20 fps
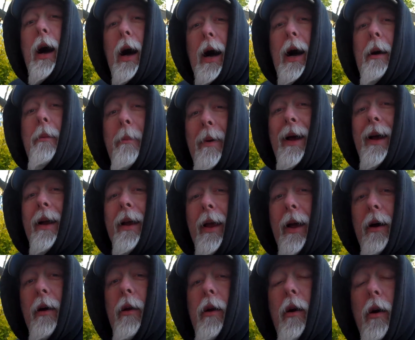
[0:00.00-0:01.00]
I'm back
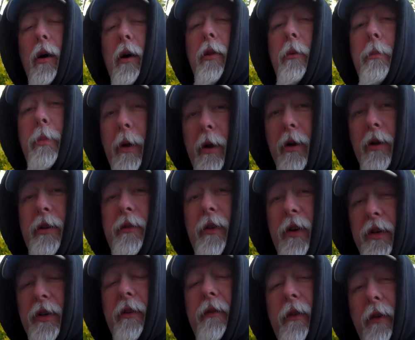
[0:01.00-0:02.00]
out on the piers
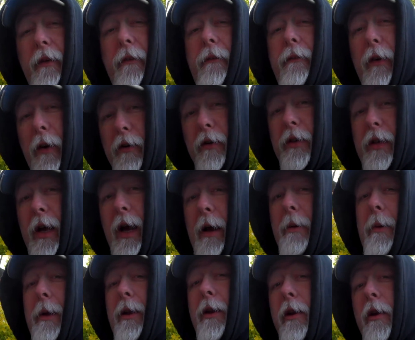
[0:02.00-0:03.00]
fishing for the first
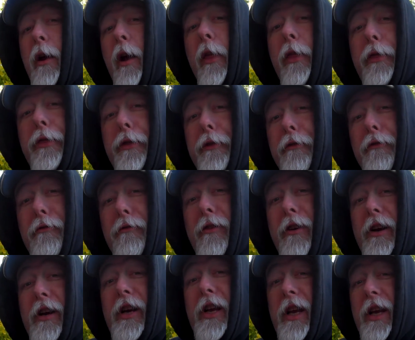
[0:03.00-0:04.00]
time in
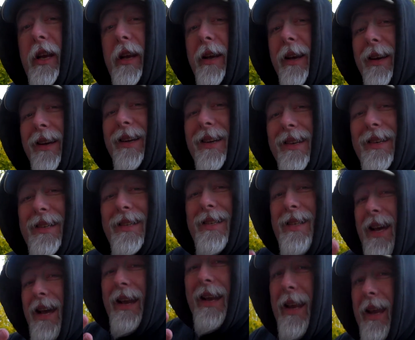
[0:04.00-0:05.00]
3
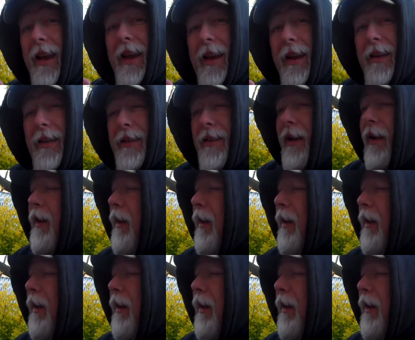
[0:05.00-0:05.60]
decades.